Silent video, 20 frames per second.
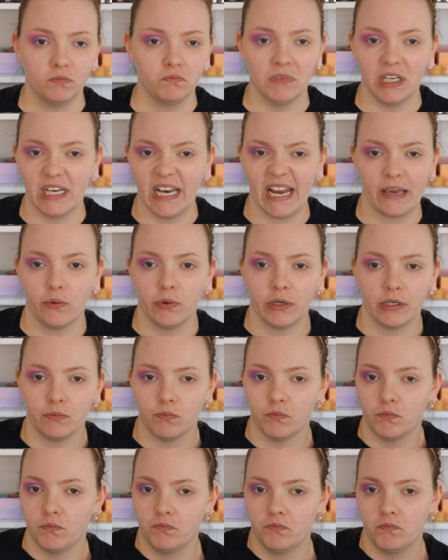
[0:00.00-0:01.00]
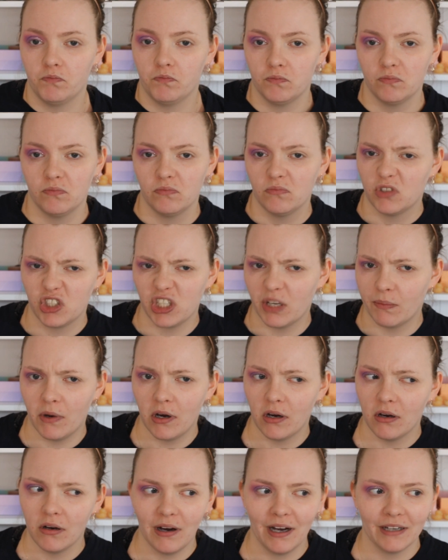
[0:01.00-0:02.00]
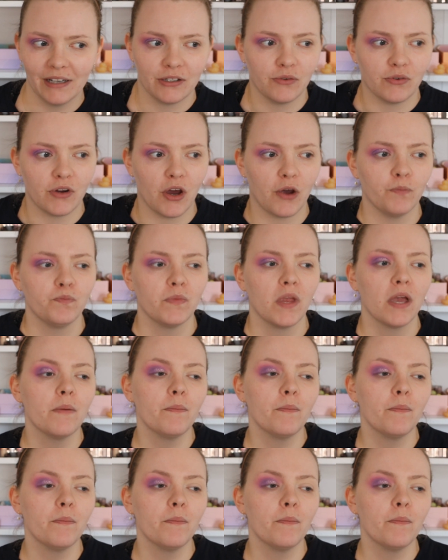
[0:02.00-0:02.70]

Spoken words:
liquid shimmer, I don't know.